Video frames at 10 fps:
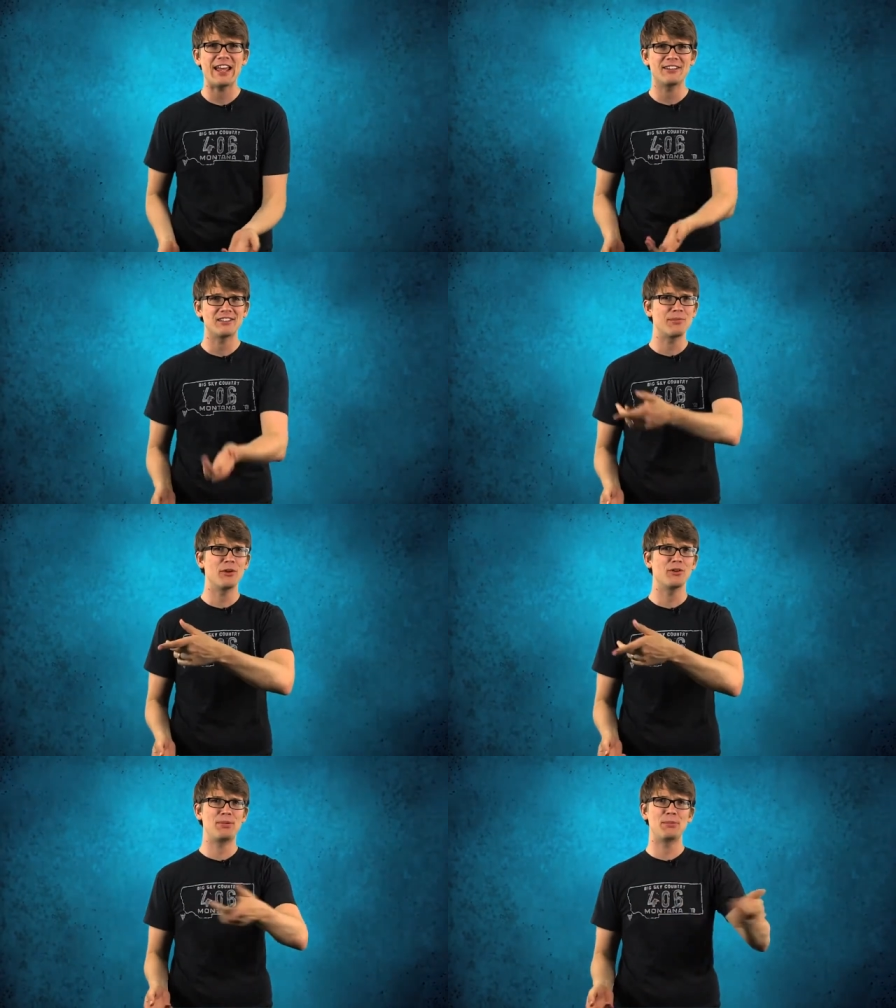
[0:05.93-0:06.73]
and some of
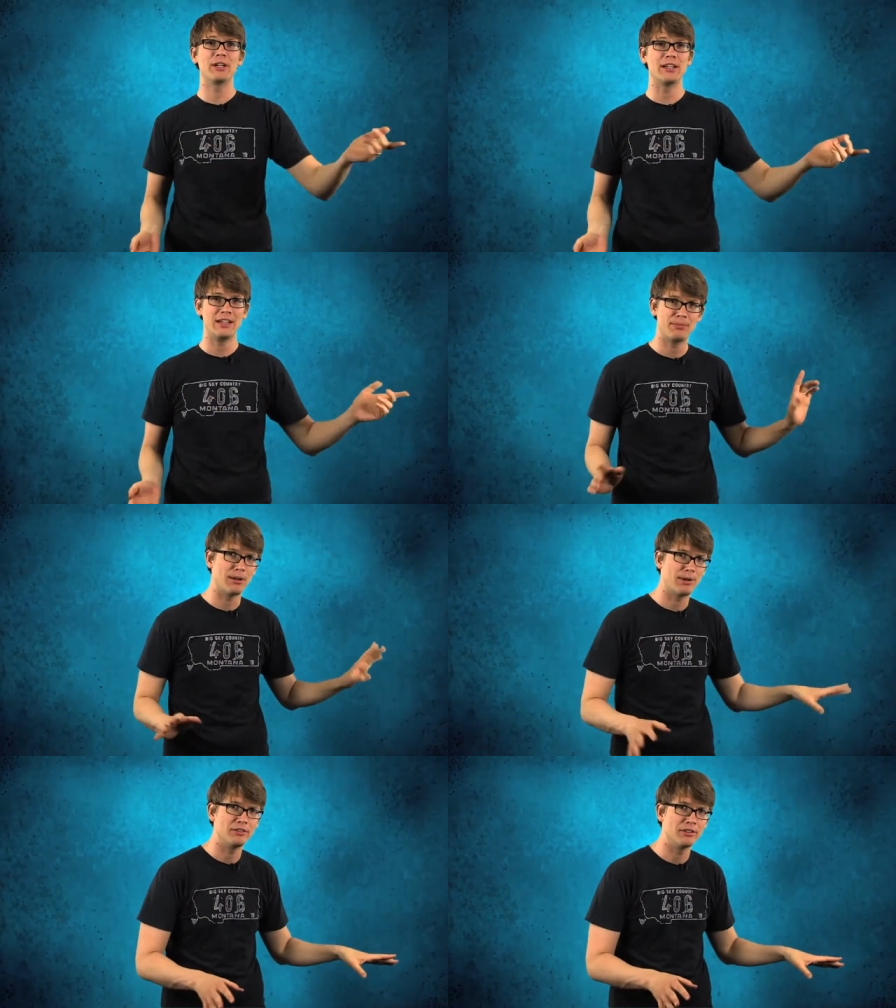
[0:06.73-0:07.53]
those people are getting hit by
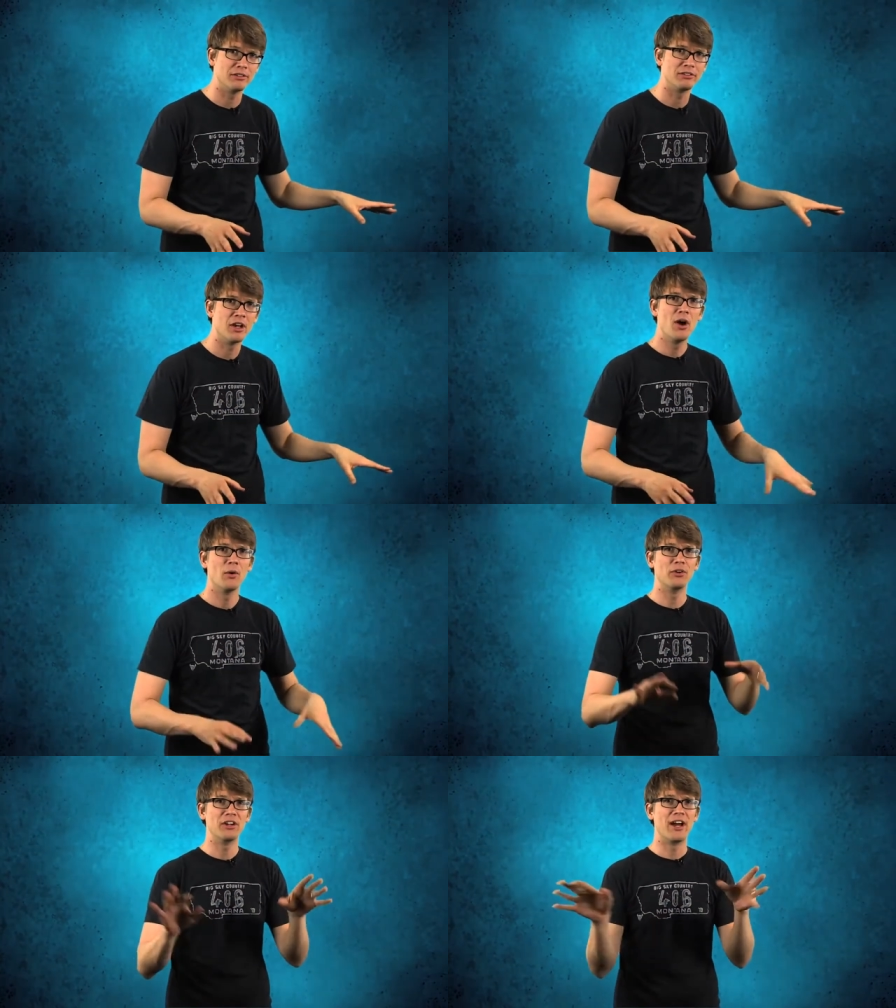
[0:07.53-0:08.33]
buses
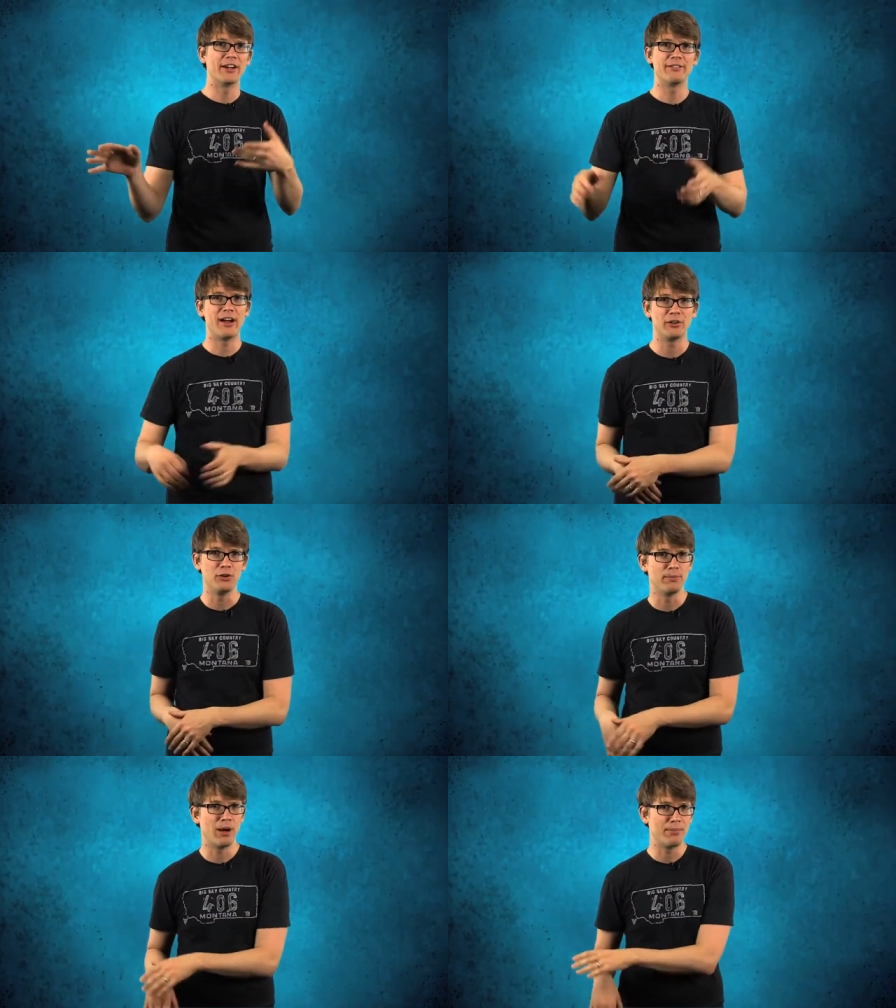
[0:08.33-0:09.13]
or dying of how
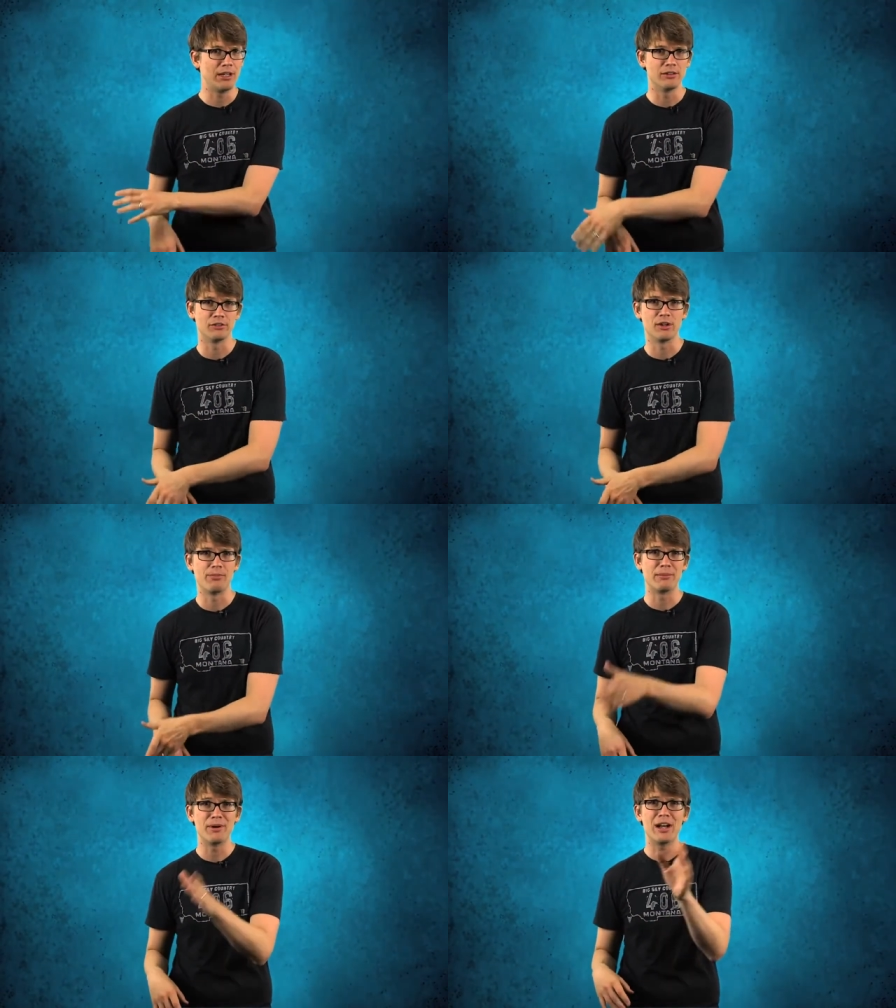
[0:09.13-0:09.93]
cute a puppy is or
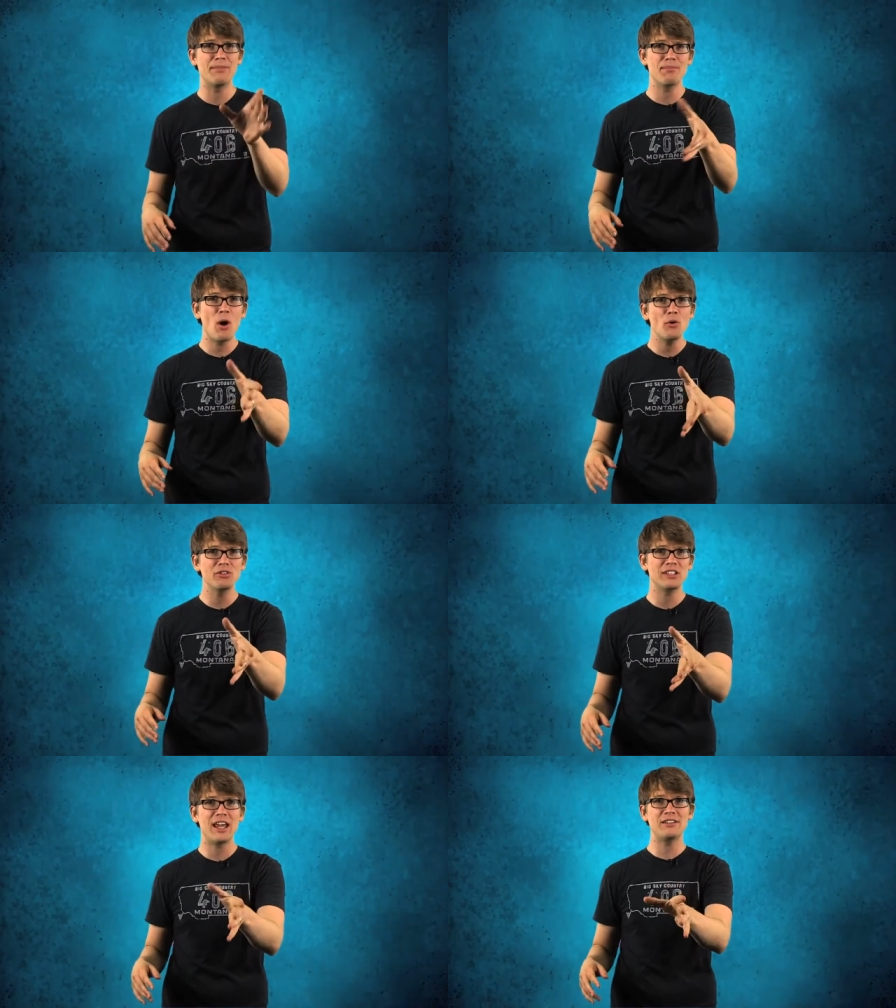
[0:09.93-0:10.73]
something, but in
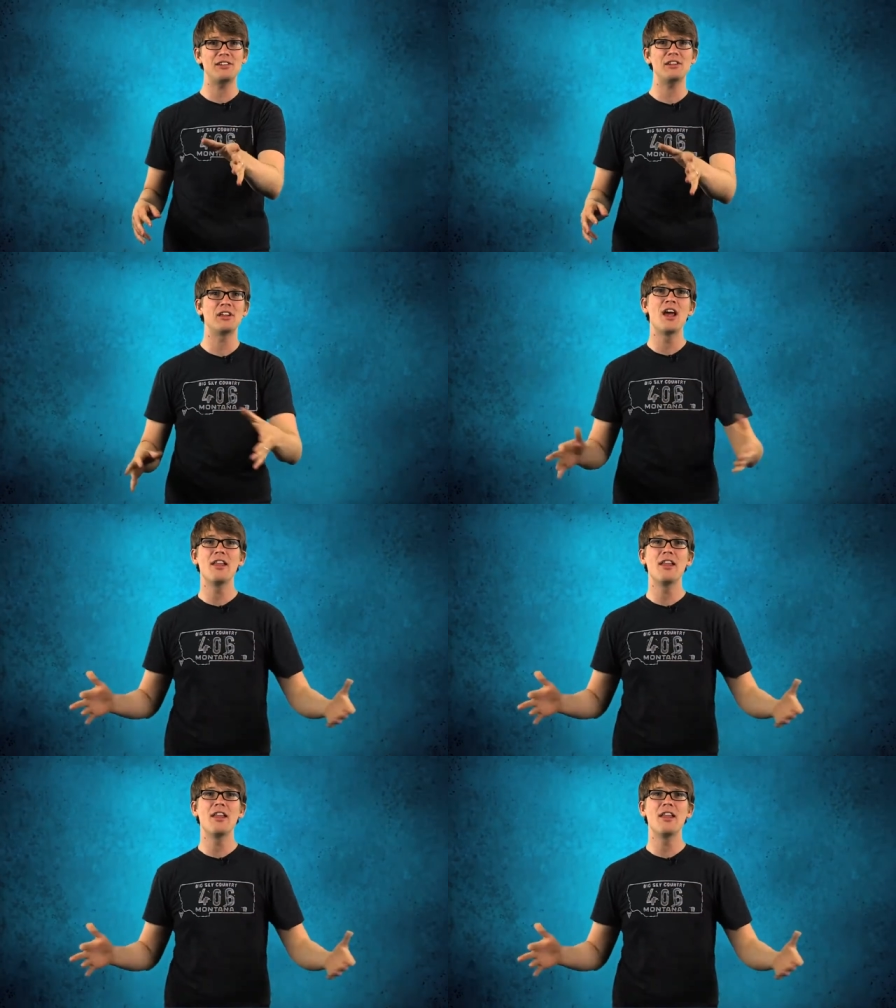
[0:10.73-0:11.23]
most cases,